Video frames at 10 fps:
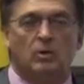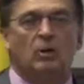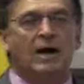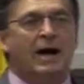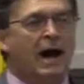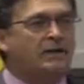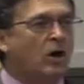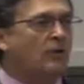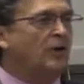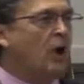So I
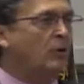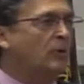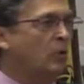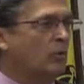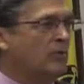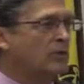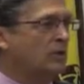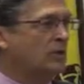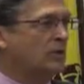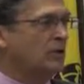called the Army Corps of
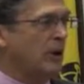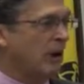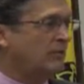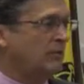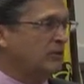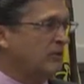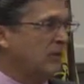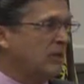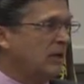Engineers into my office.